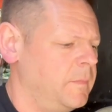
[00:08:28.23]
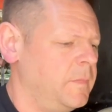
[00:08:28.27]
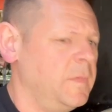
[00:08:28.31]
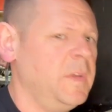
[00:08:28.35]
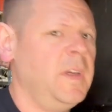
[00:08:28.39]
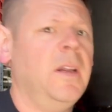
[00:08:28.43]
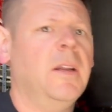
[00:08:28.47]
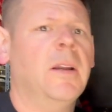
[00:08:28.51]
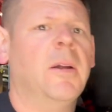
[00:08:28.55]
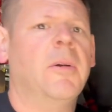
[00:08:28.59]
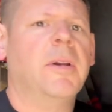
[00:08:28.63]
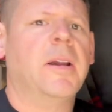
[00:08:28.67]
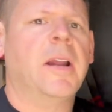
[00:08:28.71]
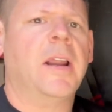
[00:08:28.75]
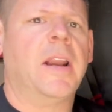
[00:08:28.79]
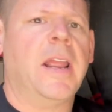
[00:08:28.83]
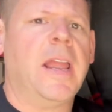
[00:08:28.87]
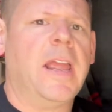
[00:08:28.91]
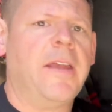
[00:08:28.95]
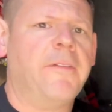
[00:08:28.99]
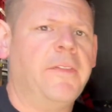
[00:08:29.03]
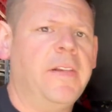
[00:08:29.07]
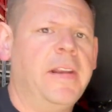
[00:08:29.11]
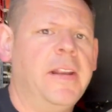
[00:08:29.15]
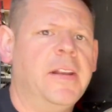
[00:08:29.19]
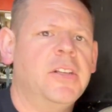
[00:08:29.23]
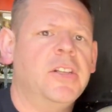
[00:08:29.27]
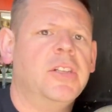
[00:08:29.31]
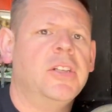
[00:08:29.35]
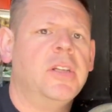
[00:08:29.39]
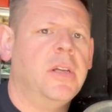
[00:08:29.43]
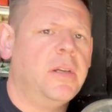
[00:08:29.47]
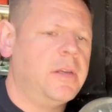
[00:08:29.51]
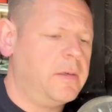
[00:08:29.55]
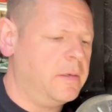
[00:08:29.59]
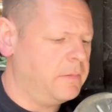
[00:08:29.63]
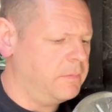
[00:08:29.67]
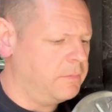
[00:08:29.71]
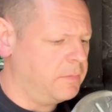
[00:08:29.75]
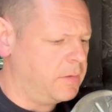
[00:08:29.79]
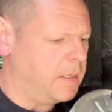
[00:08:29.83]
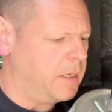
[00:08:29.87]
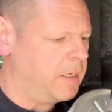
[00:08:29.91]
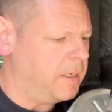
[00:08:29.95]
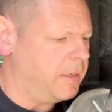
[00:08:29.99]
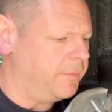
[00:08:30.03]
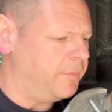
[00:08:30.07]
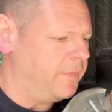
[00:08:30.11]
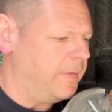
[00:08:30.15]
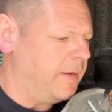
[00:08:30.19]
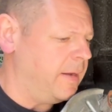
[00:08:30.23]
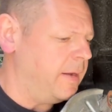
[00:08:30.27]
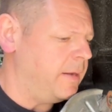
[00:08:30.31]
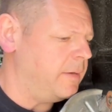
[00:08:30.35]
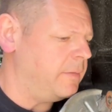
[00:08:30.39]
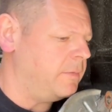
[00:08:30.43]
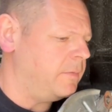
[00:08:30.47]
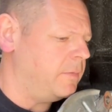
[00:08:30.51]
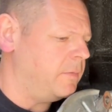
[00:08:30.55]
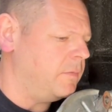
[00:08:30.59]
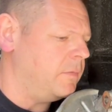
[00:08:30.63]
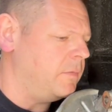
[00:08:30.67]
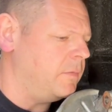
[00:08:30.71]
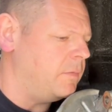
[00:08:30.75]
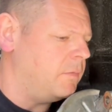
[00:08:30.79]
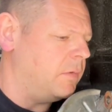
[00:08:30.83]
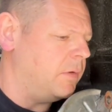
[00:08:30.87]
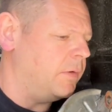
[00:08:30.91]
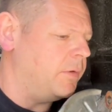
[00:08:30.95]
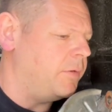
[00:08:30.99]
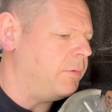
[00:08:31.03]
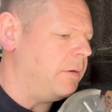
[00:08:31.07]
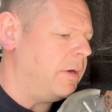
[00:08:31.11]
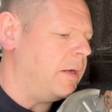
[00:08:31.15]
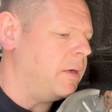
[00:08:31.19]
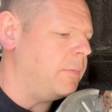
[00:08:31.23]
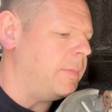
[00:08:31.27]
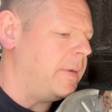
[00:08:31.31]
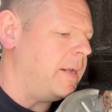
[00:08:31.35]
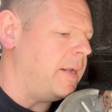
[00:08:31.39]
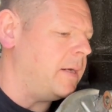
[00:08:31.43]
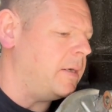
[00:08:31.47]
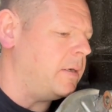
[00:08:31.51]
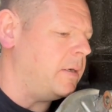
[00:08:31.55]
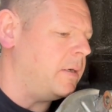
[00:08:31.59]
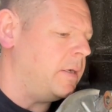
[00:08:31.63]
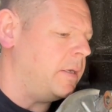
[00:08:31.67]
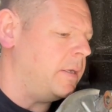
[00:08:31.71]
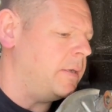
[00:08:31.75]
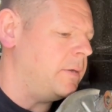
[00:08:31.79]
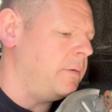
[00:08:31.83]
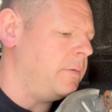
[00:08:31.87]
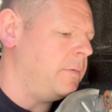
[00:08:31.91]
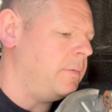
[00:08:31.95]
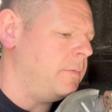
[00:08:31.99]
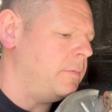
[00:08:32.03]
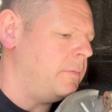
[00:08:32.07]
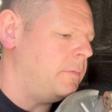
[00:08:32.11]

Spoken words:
And we got a ½ an inch cut off that. We'll thread her back on.